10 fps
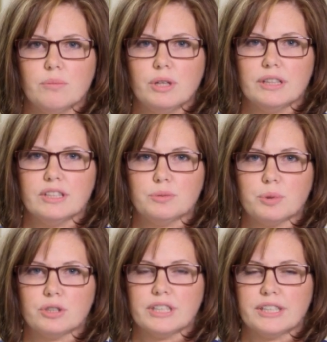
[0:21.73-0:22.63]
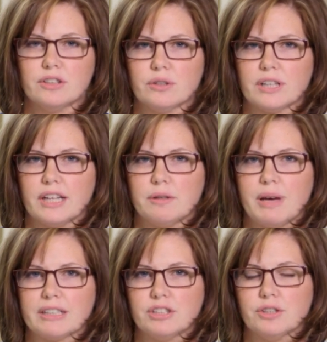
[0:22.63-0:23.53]
But this particular kind of
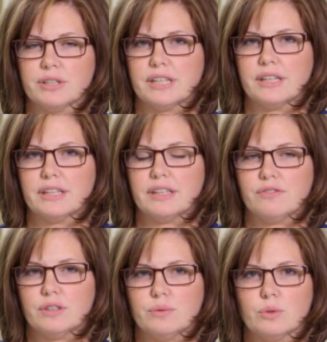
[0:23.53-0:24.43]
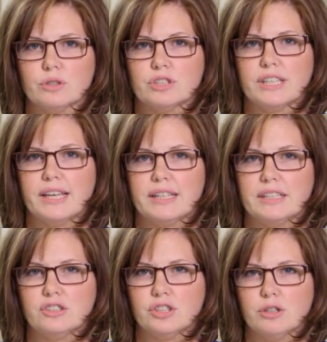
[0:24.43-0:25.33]
bacteria, if it were to get
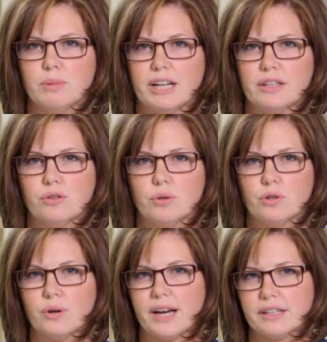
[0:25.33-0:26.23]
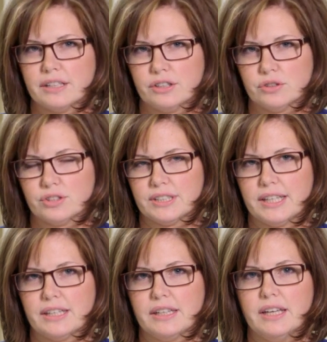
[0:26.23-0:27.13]
into your body through a crack in your
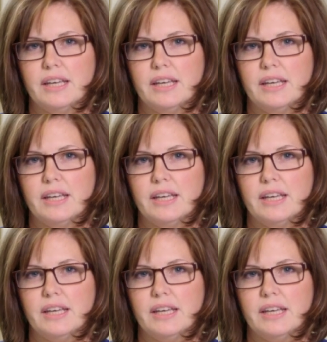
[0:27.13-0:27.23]
skin,